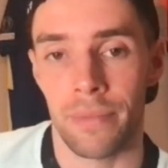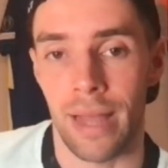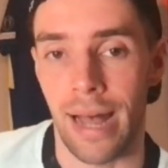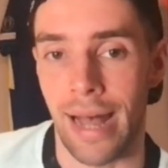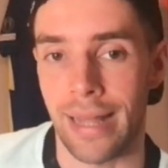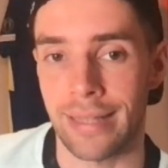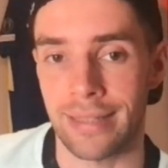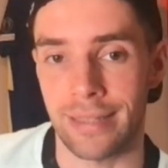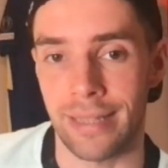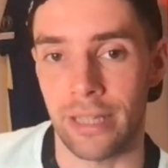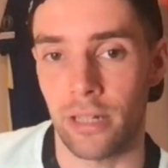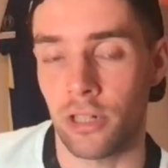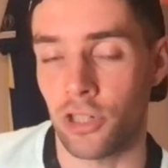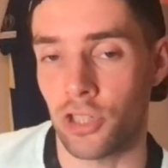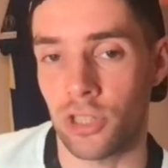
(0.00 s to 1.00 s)
And he
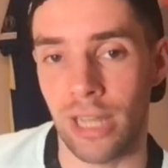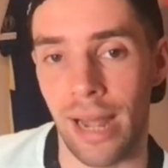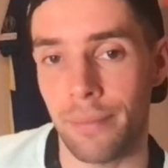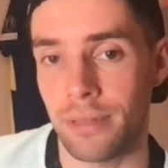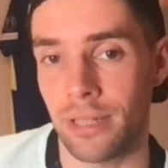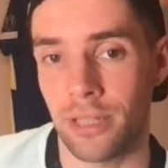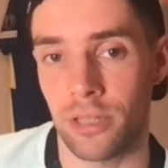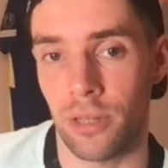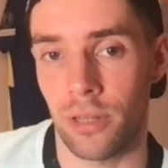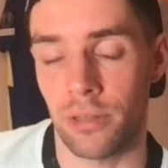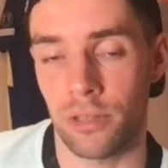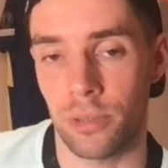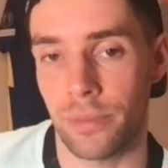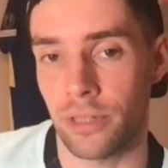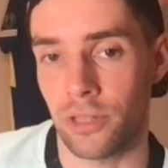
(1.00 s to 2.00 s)
could have just tapped it
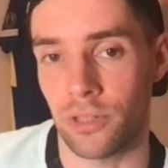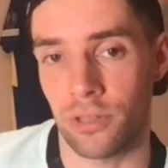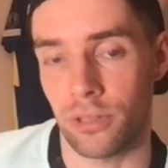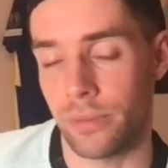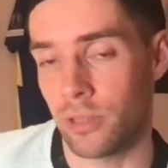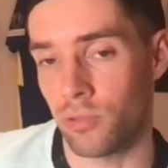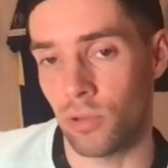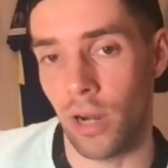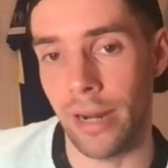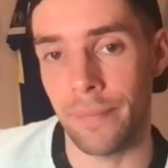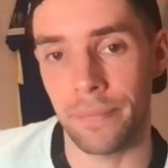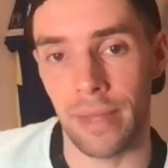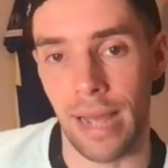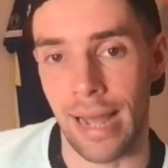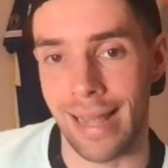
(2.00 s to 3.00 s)
to his right,
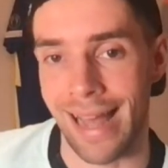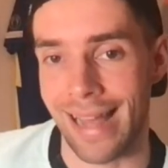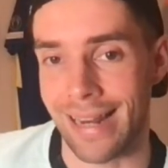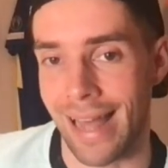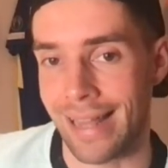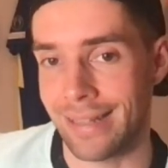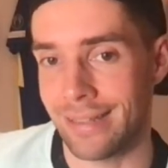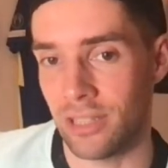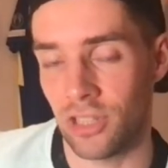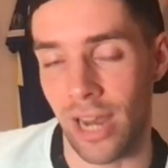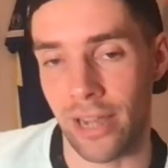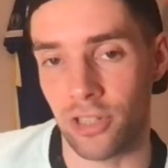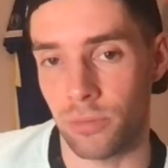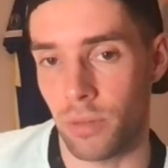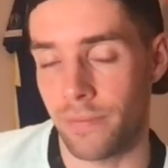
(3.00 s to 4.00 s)
and
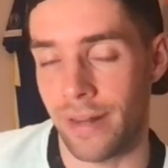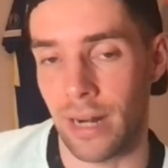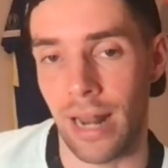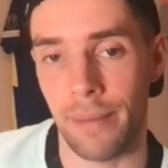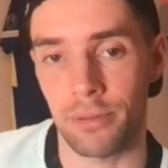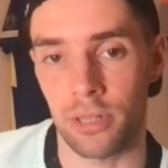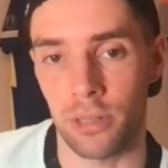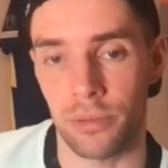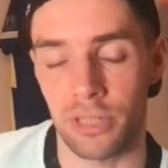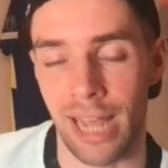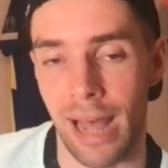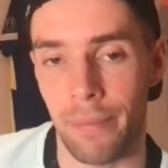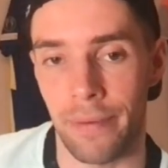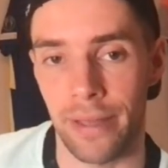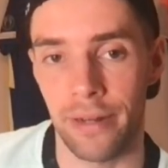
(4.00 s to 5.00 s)
Jackson would have had an absolute
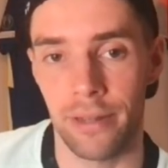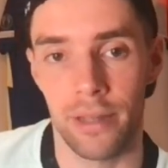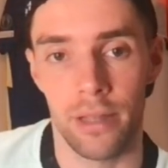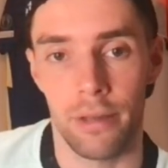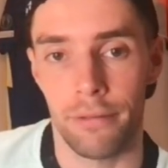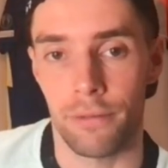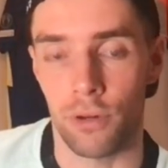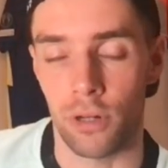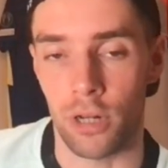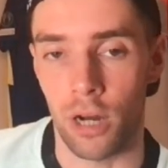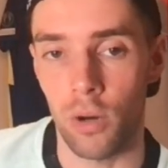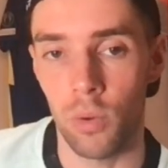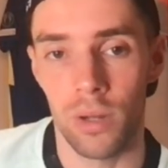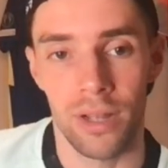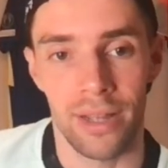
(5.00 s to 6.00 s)
tap in for a
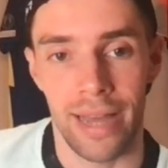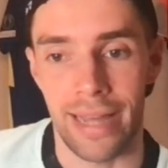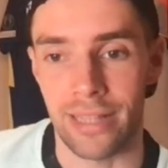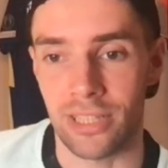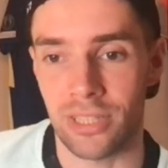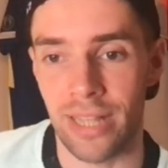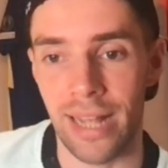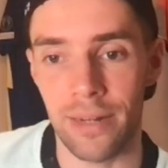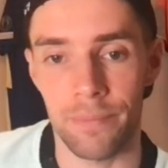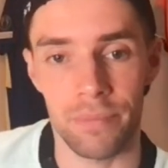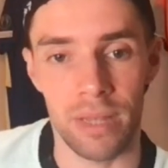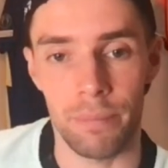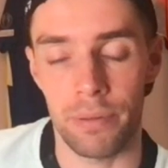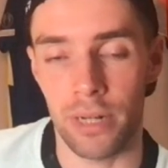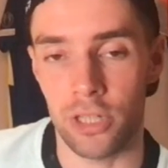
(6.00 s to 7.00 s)
goal. Instead,
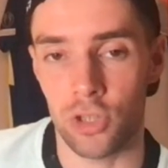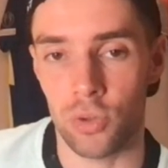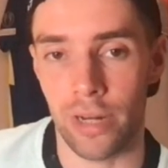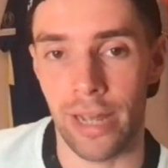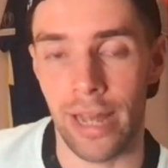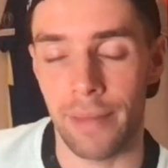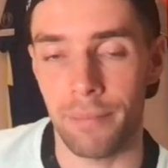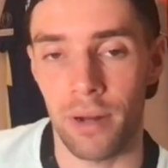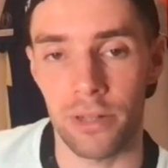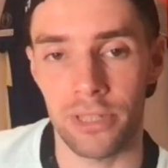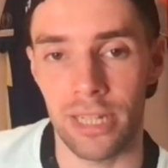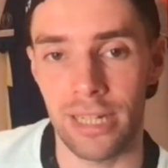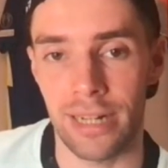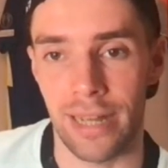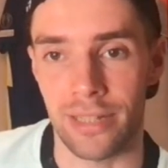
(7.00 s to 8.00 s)
he put it straight at
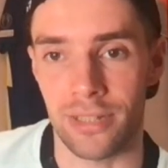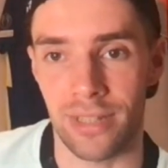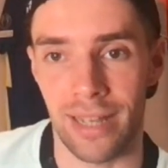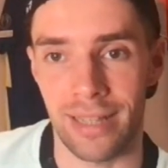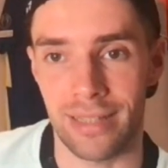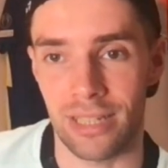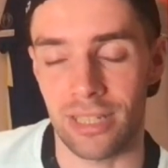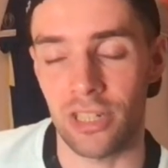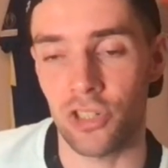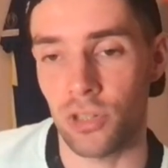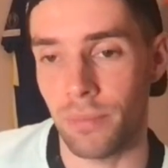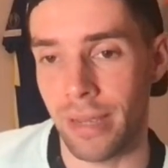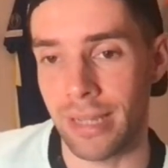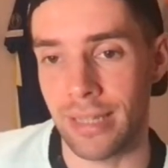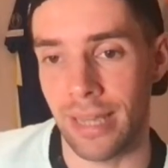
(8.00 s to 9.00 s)
Martinez. Decision
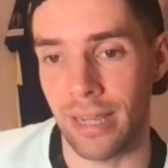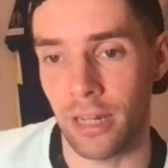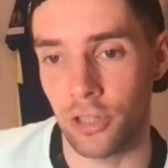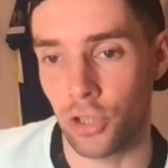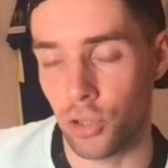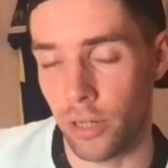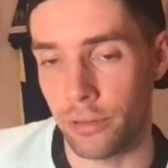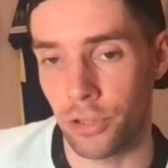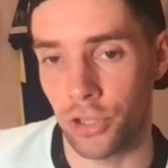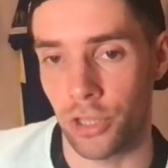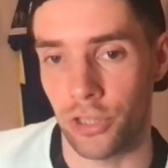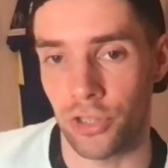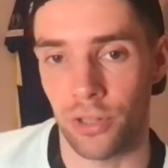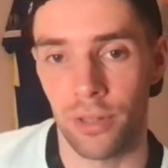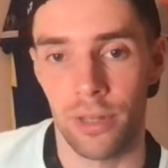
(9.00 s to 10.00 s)
making
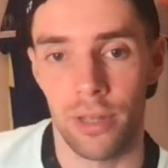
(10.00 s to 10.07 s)
atrocious.